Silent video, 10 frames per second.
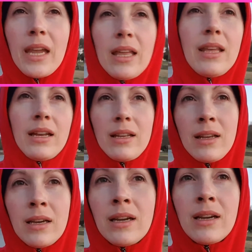then
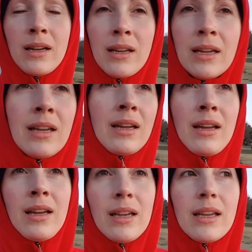
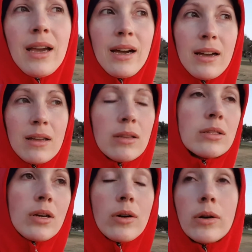yeah,
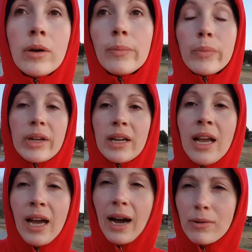so, but
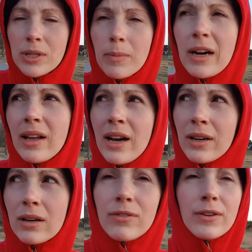I was about
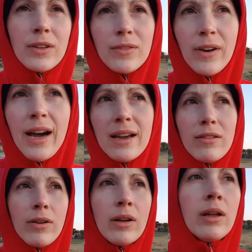
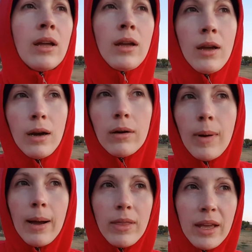155
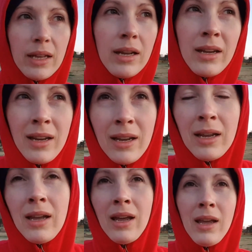around then,
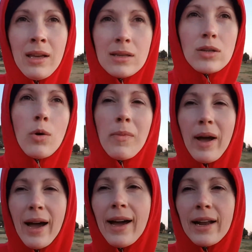so
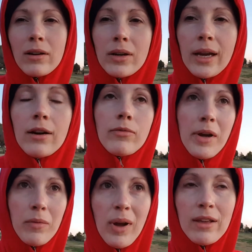I don't care if
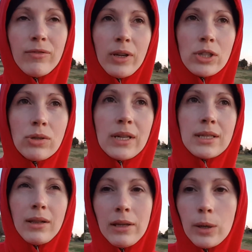my weight fluctuates a
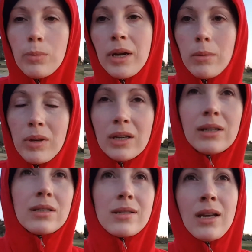little bit
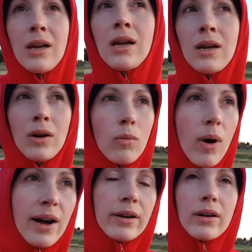because
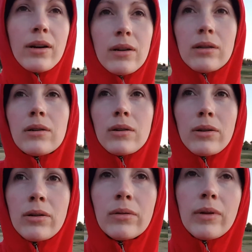water or
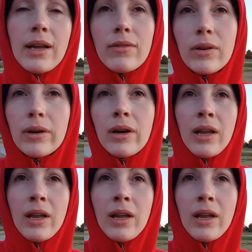whatever,